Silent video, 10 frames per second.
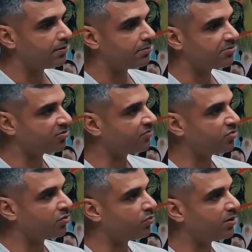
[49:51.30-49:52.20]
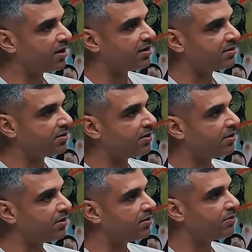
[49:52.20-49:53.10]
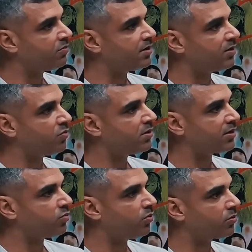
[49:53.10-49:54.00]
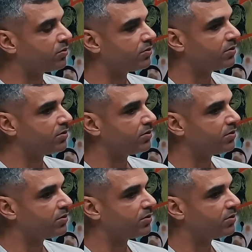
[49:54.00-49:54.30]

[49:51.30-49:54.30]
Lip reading: software will not work.